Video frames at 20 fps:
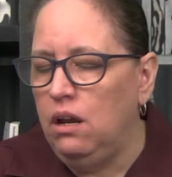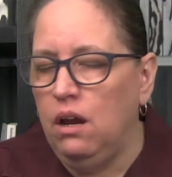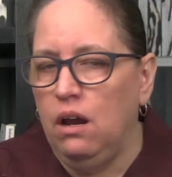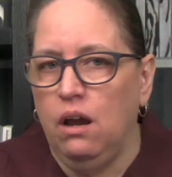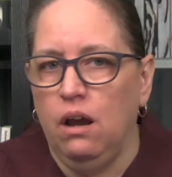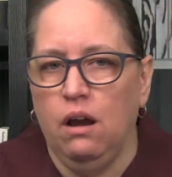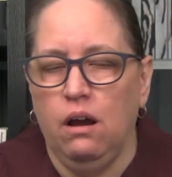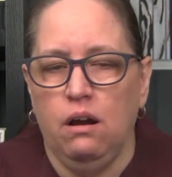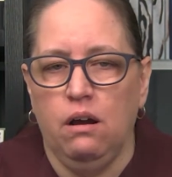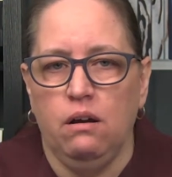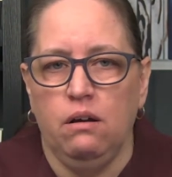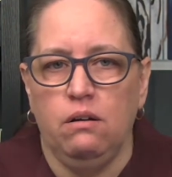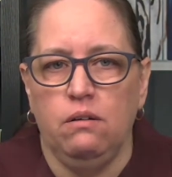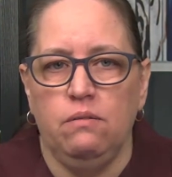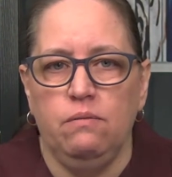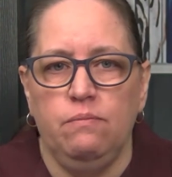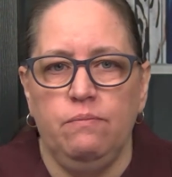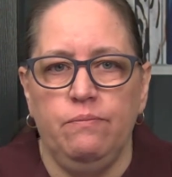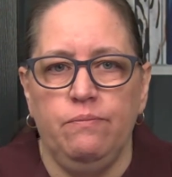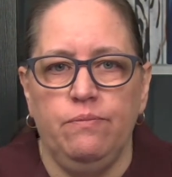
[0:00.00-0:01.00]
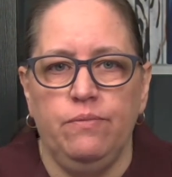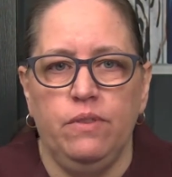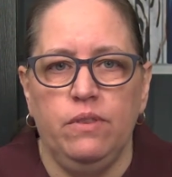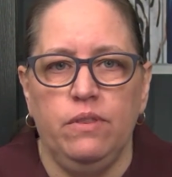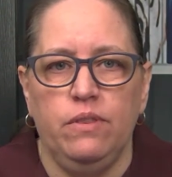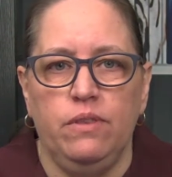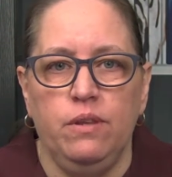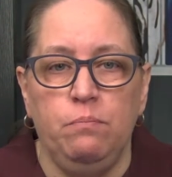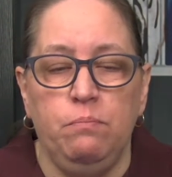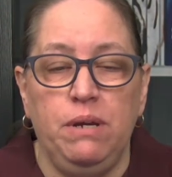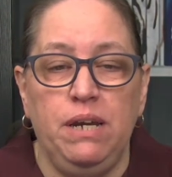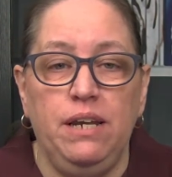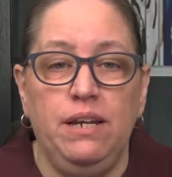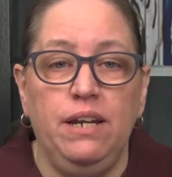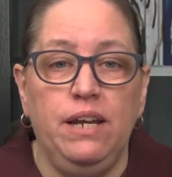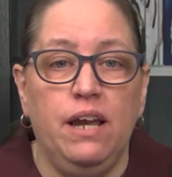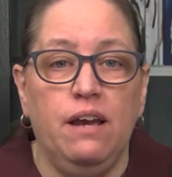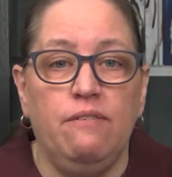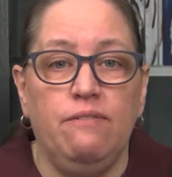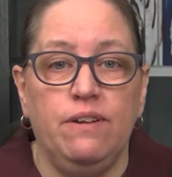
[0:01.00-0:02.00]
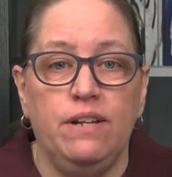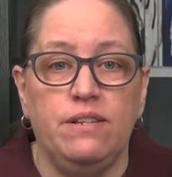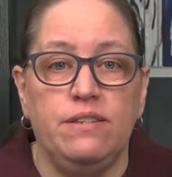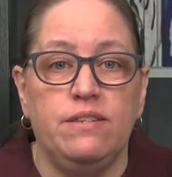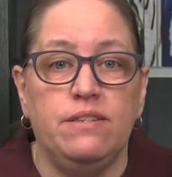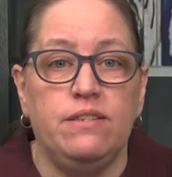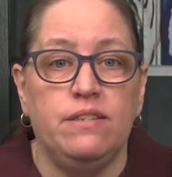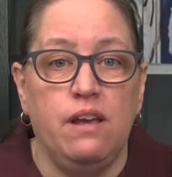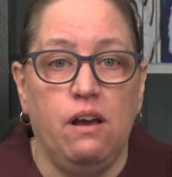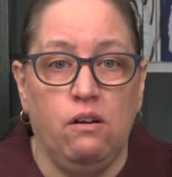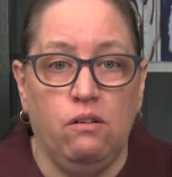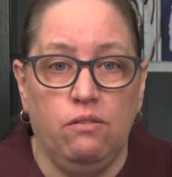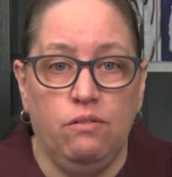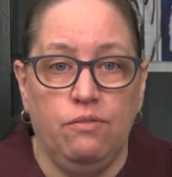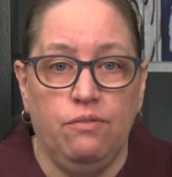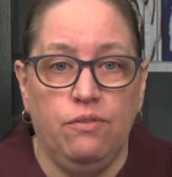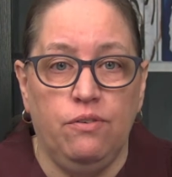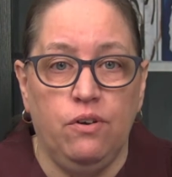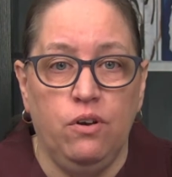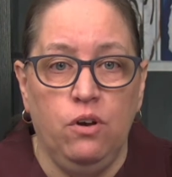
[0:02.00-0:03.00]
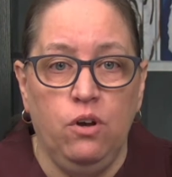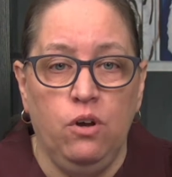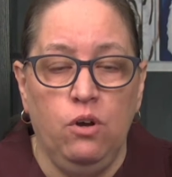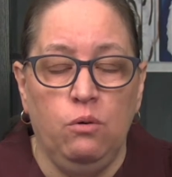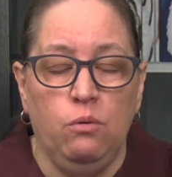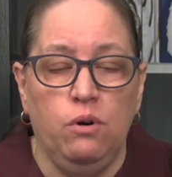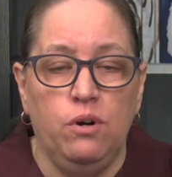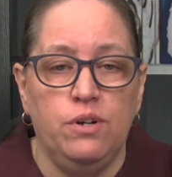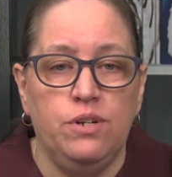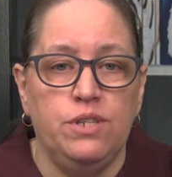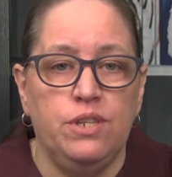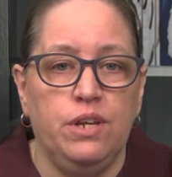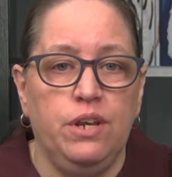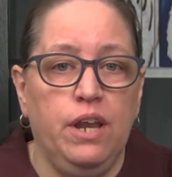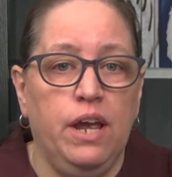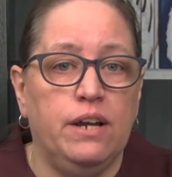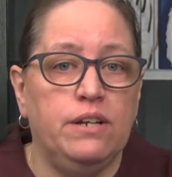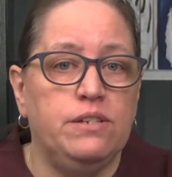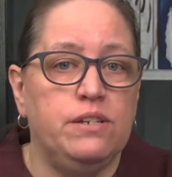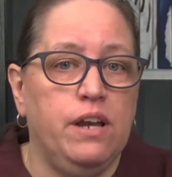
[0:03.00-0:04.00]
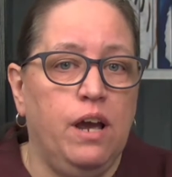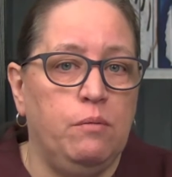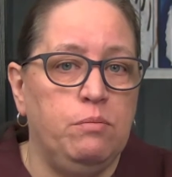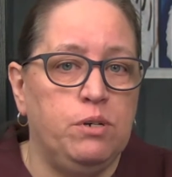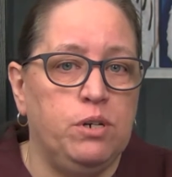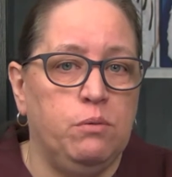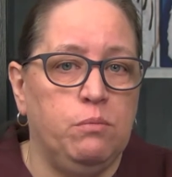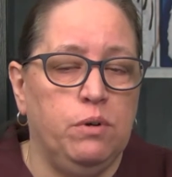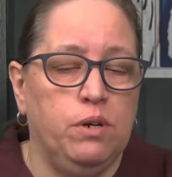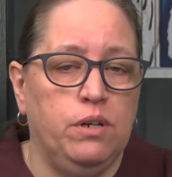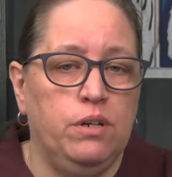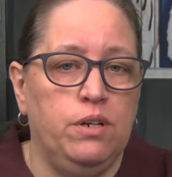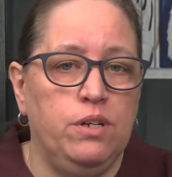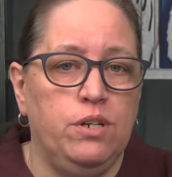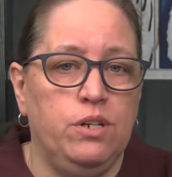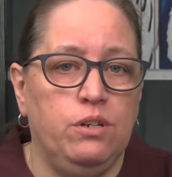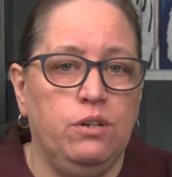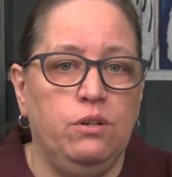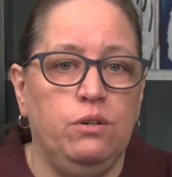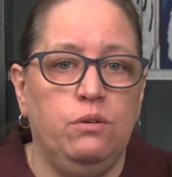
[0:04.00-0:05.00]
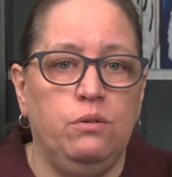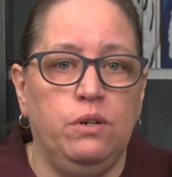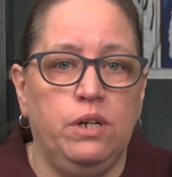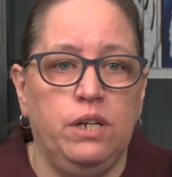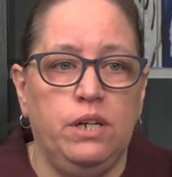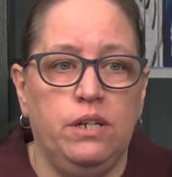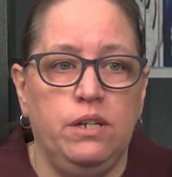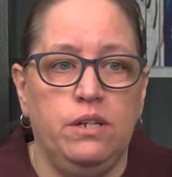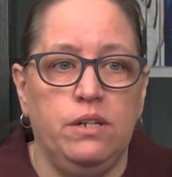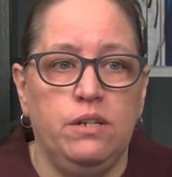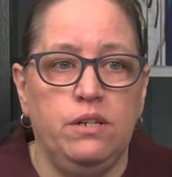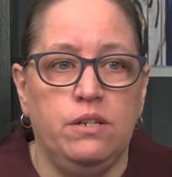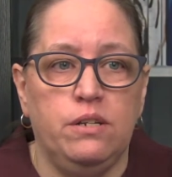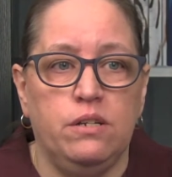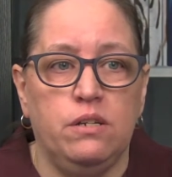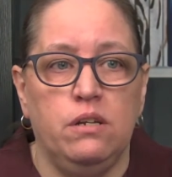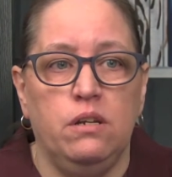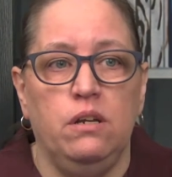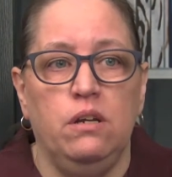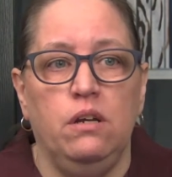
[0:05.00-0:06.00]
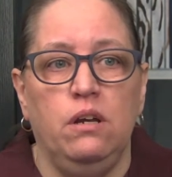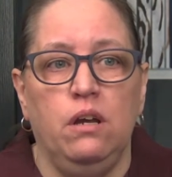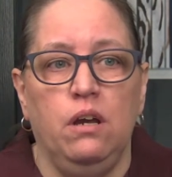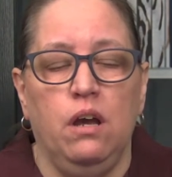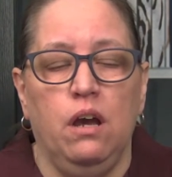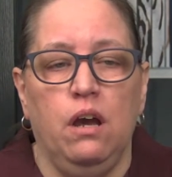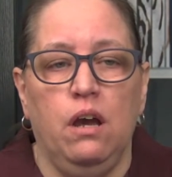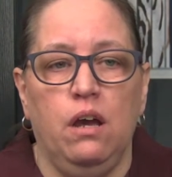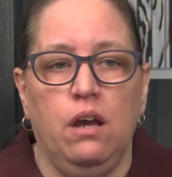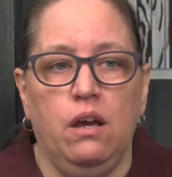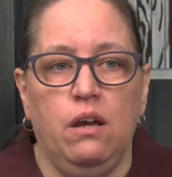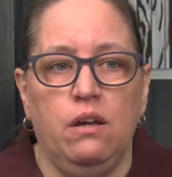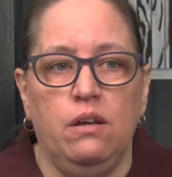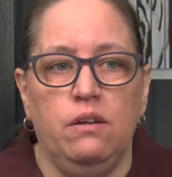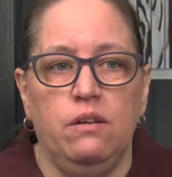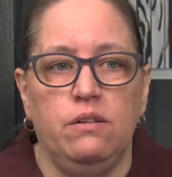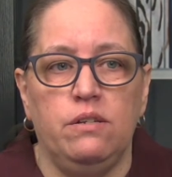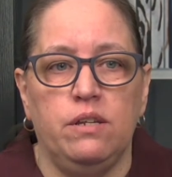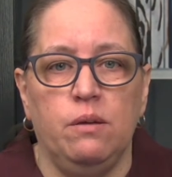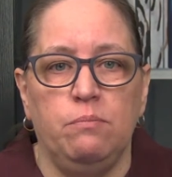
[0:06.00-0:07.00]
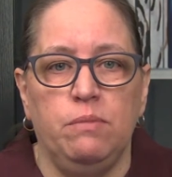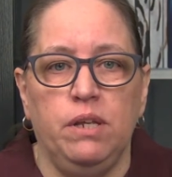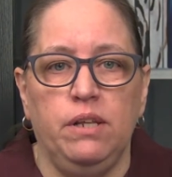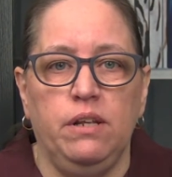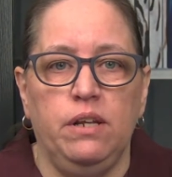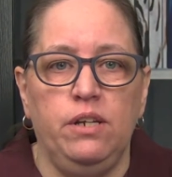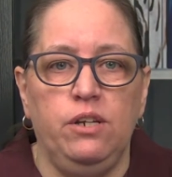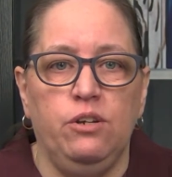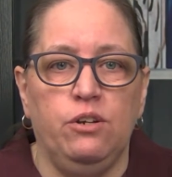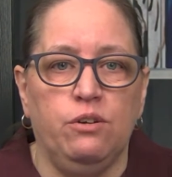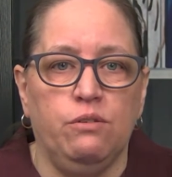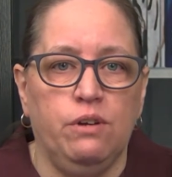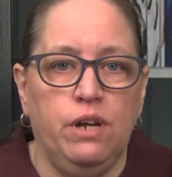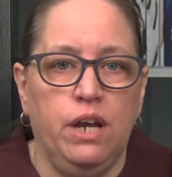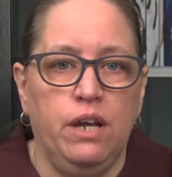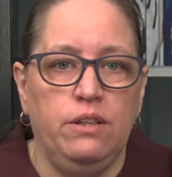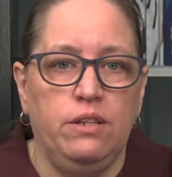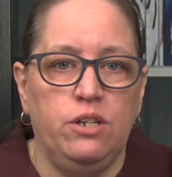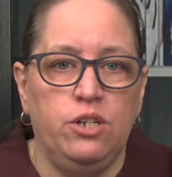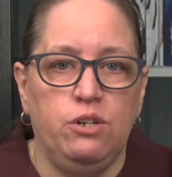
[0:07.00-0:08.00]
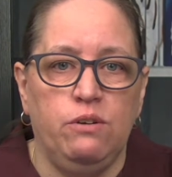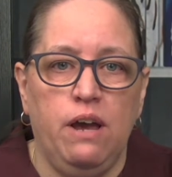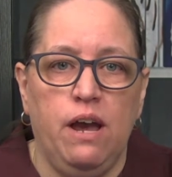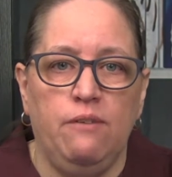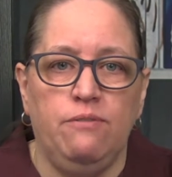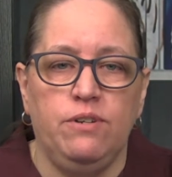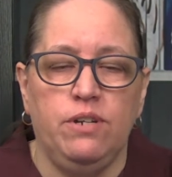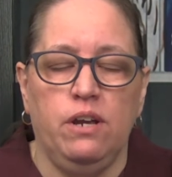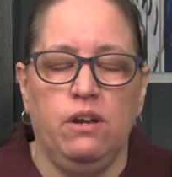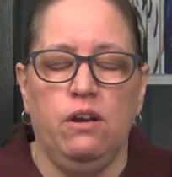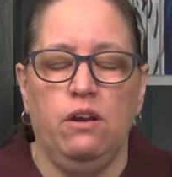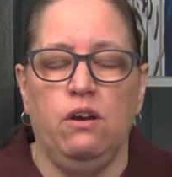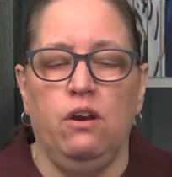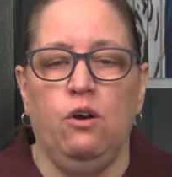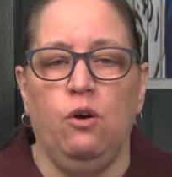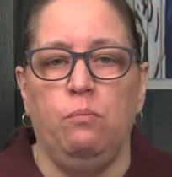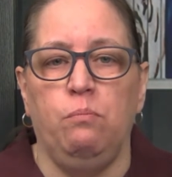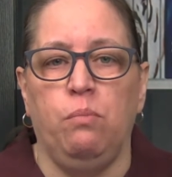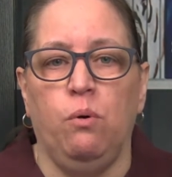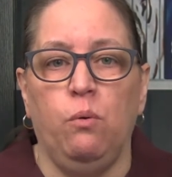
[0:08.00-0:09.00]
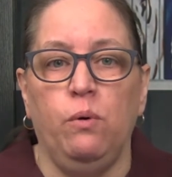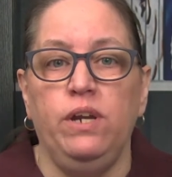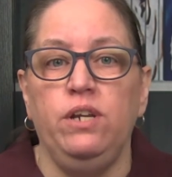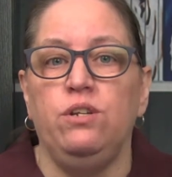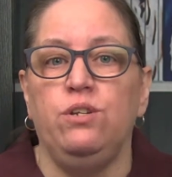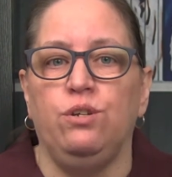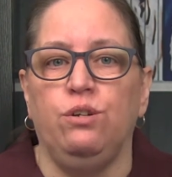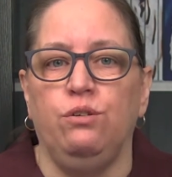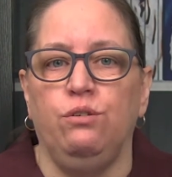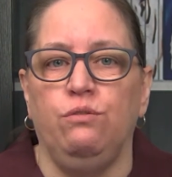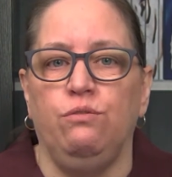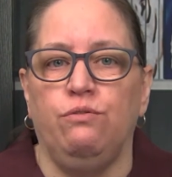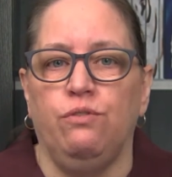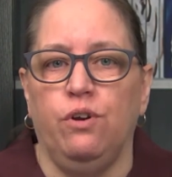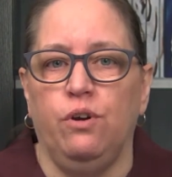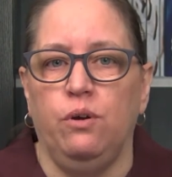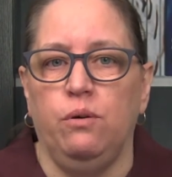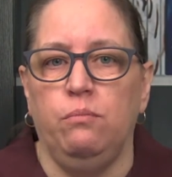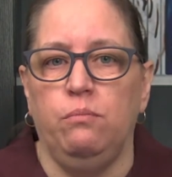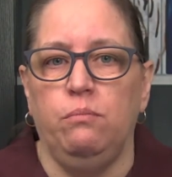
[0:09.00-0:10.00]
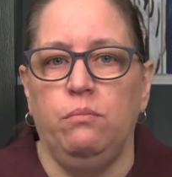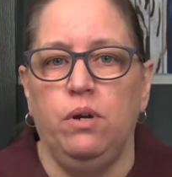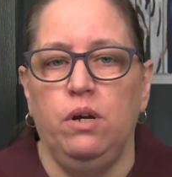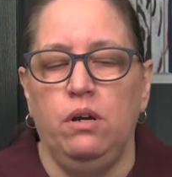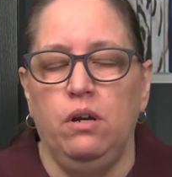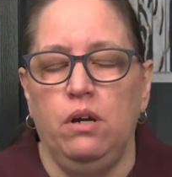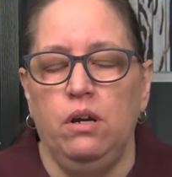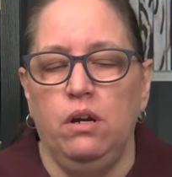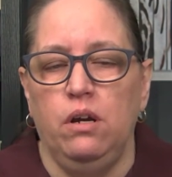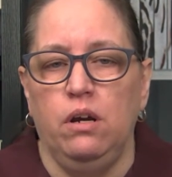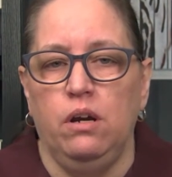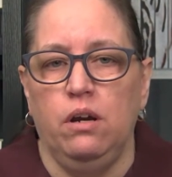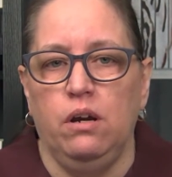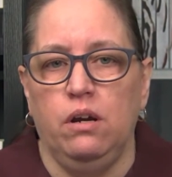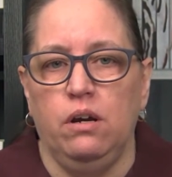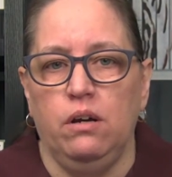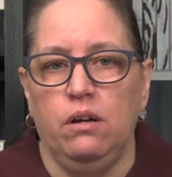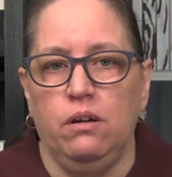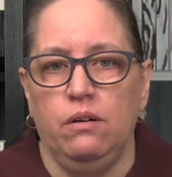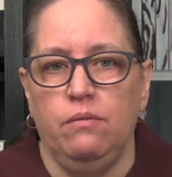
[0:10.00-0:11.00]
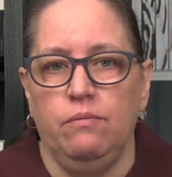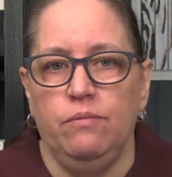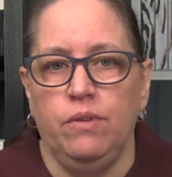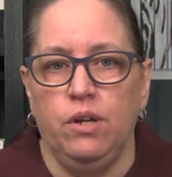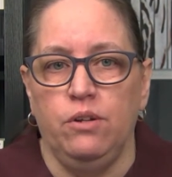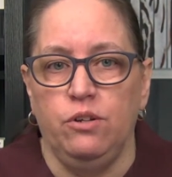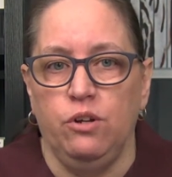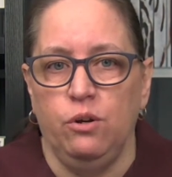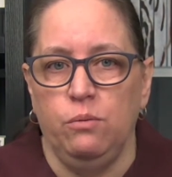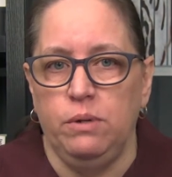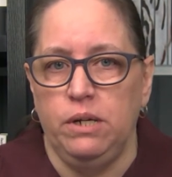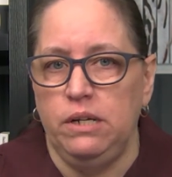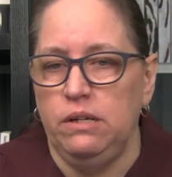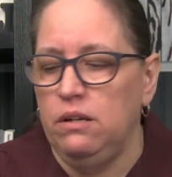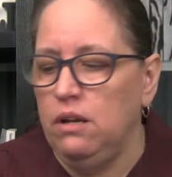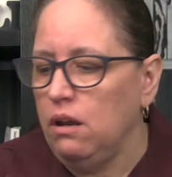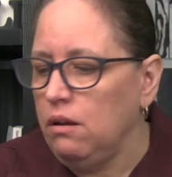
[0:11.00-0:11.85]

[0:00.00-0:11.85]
the PDF itself, whereas the next option we're going to do is something that you create that you have to point to from Adobe.